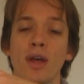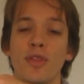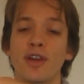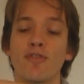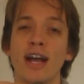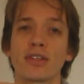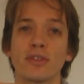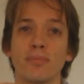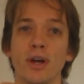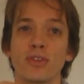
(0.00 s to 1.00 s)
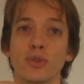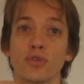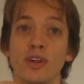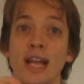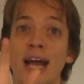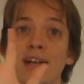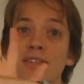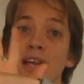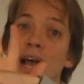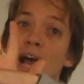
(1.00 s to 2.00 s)
the erector muscles
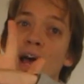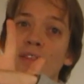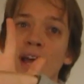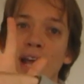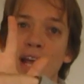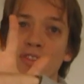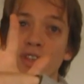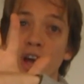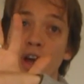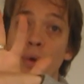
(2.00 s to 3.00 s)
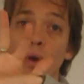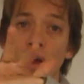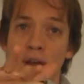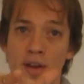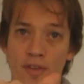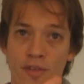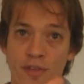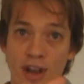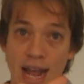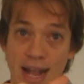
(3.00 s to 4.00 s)
relax and the hairs go
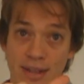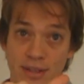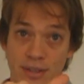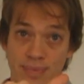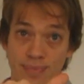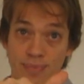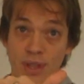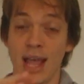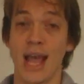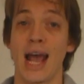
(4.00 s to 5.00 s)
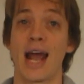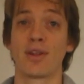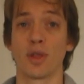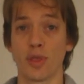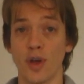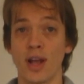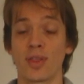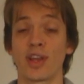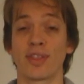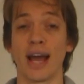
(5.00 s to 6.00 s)
flat. And the third
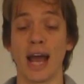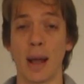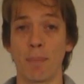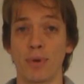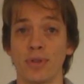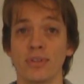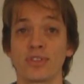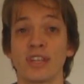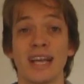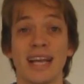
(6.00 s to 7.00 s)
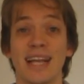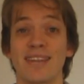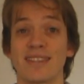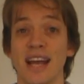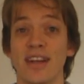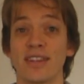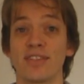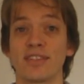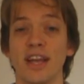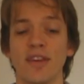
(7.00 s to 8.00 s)
thing that happens is that
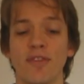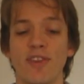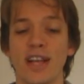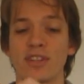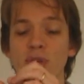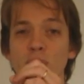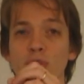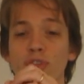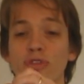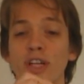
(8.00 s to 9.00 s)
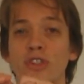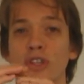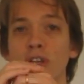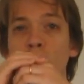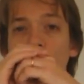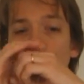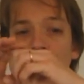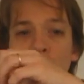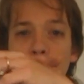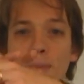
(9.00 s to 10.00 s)
instead of vasoconstriction,
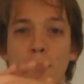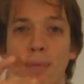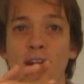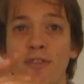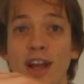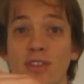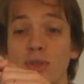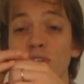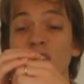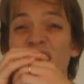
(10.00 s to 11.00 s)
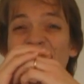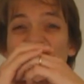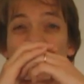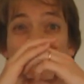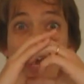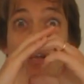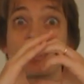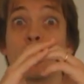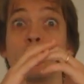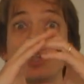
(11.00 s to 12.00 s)
my blood vessels, I get
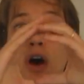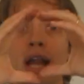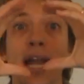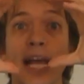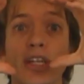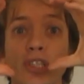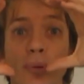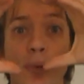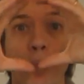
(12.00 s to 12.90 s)
vasodilation. My